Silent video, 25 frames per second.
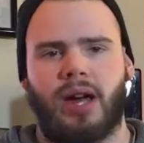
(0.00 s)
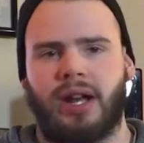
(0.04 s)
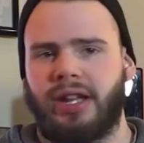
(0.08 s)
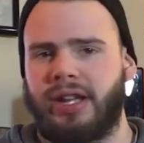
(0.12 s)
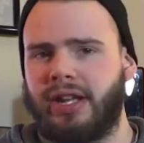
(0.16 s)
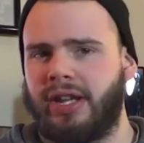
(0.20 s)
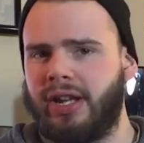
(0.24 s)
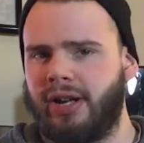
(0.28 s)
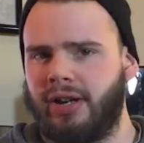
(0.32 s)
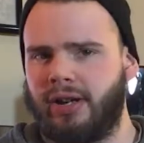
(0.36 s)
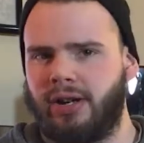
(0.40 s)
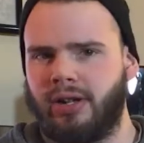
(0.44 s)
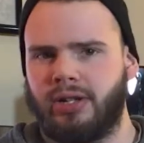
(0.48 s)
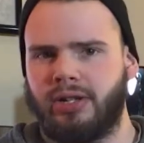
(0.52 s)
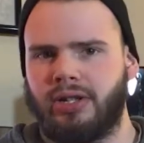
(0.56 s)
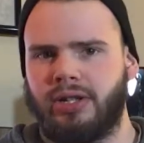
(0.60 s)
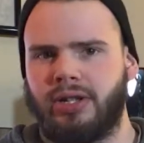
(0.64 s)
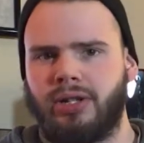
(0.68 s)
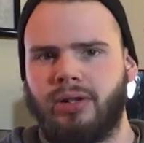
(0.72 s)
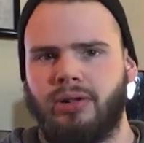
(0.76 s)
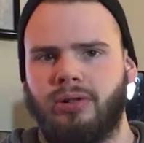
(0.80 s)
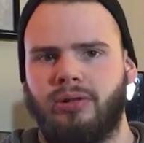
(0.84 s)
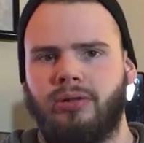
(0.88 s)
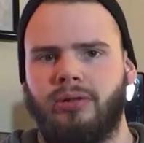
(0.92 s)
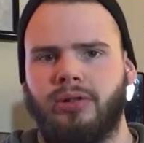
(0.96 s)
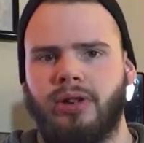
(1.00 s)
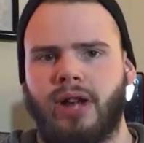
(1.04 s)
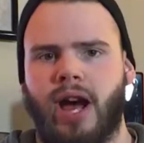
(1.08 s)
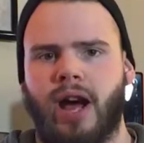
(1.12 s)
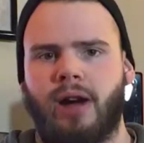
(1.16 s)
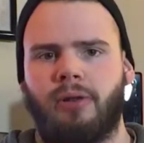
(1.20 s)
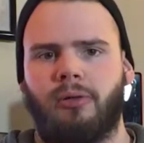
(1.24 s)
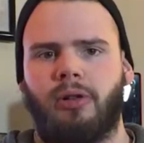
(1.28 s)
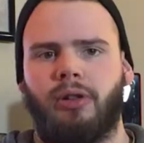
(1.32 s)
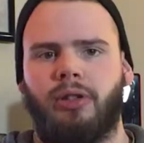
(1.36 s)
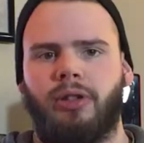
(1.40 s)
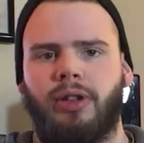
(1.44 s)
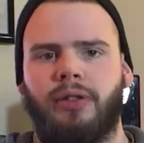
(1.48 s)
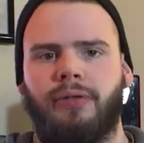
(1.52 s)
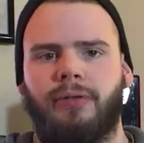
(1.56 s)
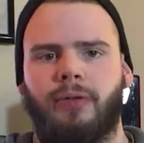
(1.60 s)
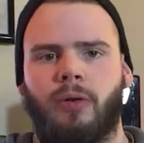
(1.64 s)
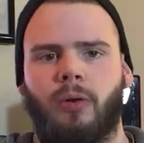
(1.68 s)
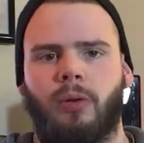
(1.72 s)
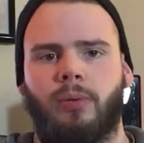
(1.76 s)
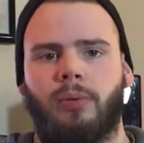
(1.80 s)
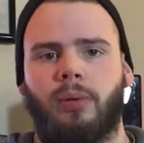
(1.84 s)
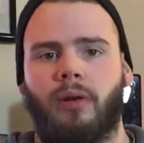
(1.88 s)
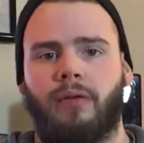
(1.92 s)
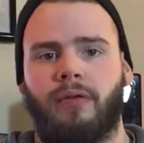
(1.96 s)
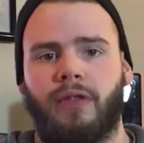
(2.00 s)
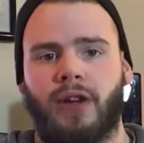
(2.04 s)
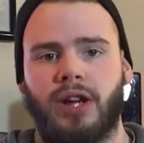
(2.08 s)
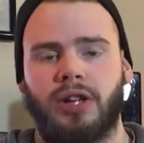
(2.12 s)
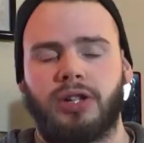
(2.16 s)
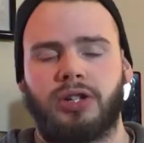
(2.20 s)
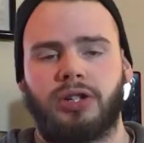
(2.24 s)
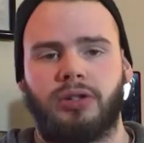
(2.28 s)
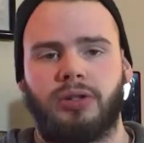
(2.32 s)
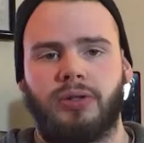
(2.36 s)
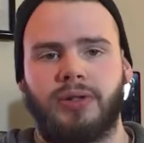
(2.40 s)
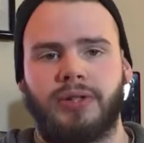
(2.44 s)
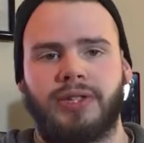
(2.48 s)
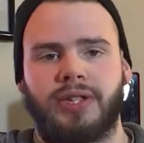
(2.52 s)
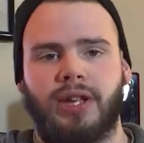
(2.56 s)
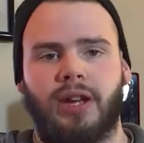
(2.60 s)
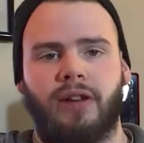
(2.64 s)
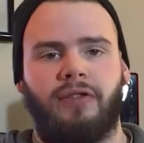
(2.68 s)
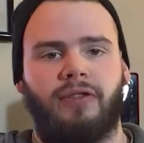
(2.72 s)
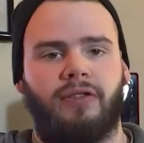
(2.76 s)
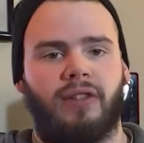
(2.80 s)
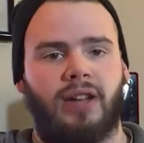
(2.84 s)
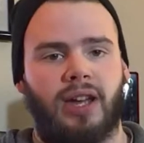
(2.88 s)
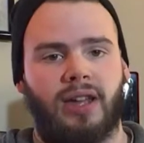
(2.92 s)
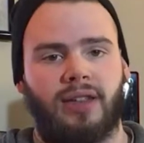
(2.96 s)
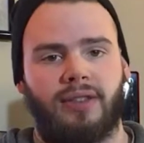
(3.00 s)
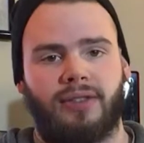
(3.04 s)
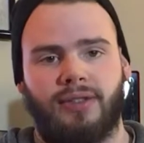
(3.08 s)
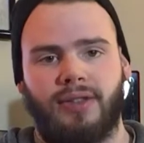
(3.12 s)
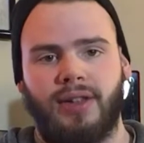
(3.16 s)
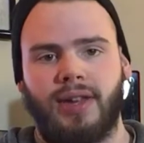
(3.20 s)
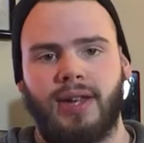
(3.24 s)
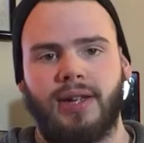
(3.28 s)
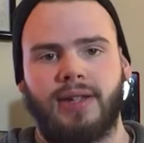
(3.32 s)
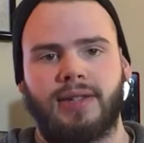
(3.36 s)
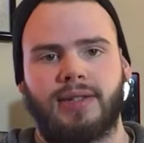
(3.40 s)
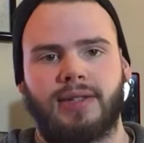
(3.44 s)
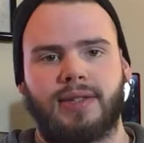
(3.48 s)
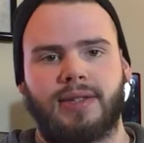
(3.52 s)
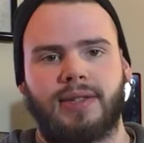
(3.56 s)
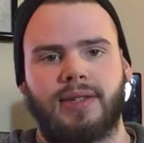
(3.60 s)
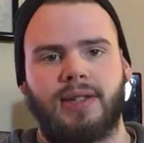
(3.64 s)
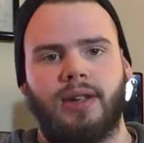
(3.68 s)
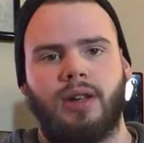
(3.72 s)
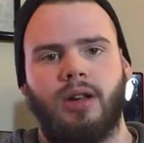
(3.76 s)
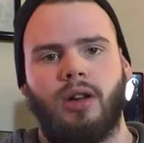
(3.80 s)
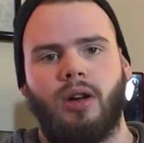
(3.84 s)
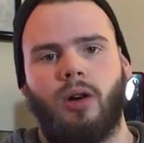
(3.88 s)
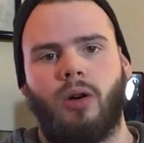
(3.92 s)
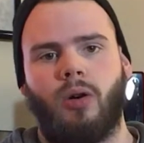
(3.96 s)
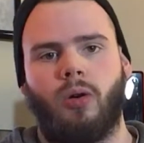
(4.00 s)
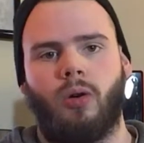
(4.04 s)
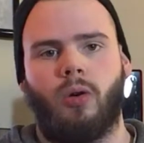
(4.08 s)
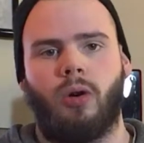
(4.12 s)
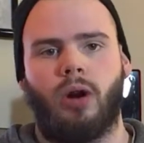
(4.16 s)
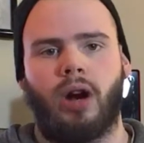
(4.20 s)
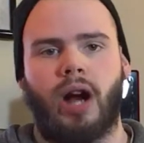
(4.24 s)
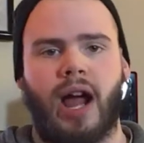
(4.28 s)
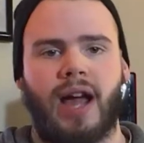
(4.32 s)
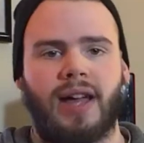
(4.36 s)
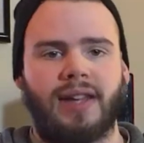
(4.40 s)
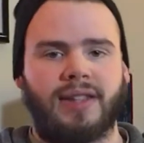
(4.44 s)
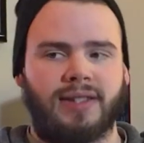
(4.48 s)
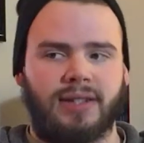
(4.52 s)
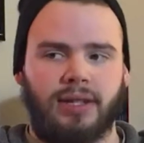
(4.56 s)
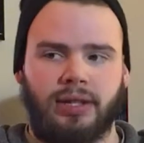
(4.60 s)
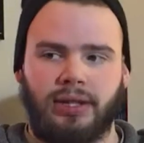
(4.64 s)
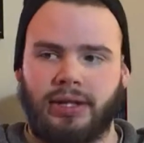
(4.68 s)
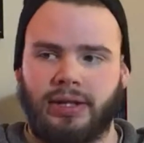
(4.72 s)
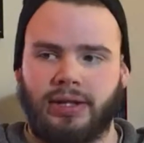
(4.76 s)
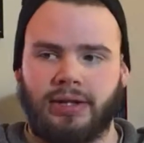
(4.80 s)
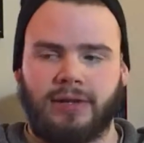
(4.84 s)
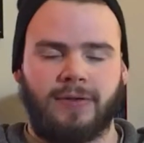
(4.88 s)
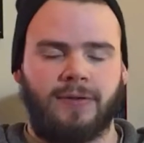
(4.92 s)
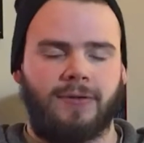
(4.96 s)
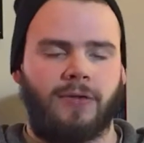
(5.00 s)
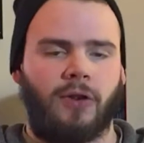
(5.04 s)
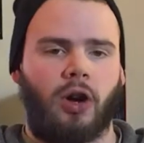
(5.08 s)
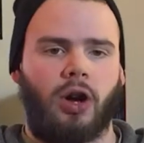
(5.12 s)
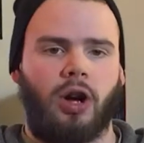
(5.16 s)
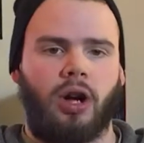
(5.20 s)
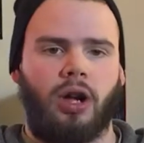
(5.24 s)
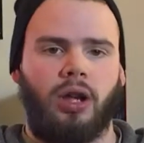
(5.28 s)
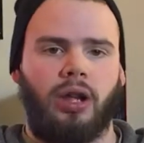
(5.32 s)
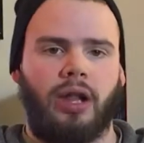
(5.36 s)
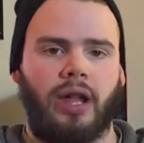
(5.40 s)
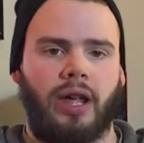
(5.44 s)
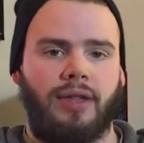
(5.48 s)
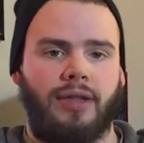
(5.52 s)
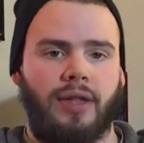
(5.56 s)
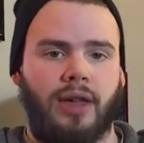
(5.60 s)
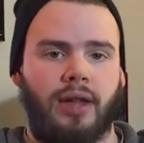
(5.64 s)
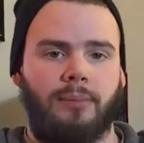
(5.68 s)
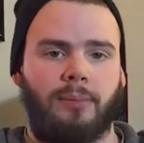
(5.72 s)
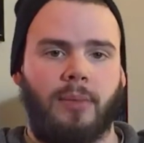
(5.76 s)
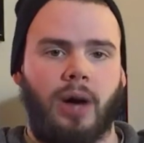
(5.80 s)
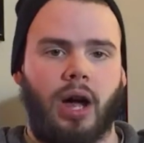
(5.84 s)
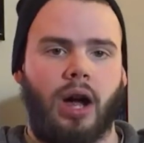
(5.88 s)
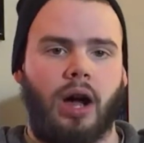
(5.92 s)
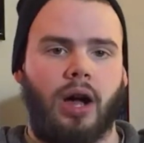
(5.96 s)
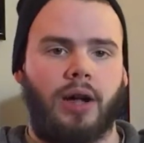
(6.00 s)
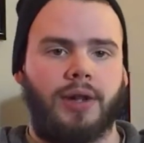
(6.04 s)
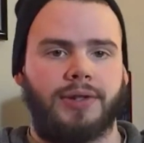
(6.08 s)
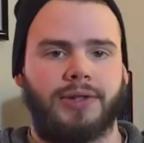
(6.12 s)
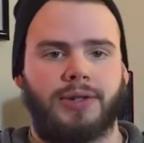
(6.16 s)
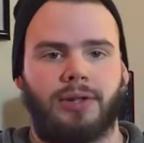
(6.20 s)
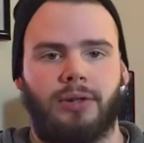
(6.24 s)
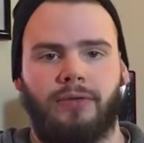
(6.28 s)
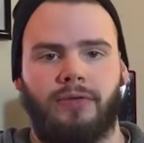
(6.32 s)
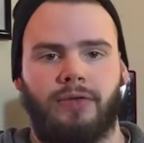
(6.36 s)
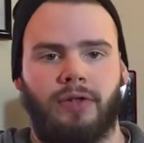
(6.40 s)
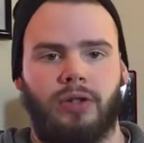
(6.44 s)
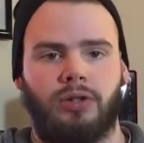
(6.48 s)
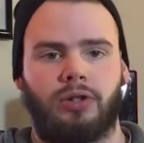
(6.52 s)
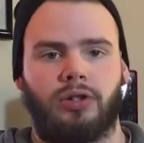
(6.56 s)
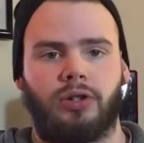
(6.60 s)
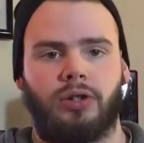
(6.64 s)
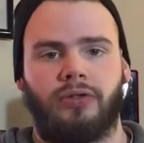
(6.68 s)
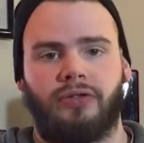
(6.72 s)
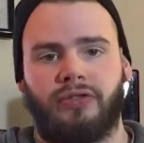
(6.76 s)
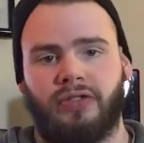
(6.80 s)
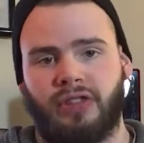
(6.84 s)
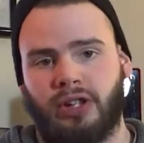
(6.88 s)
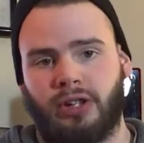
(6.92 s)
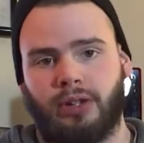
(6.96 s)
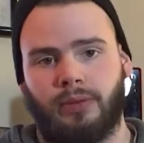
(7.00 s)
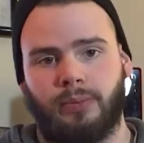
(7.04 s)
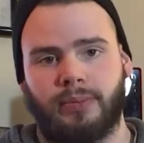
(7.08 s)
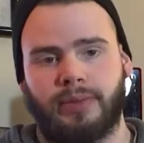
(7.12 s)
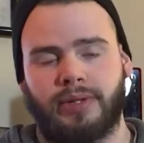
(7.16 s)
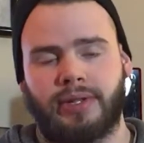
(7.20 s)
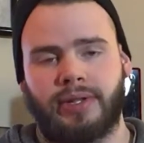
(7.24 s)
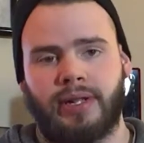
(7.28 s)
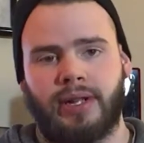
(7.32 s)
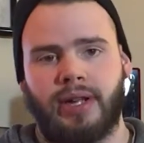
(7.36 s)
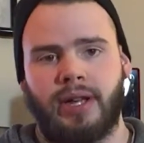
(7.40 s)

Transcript: a year or two, not really for professional stuff like this, or as the leaves fall, and then my also feature films.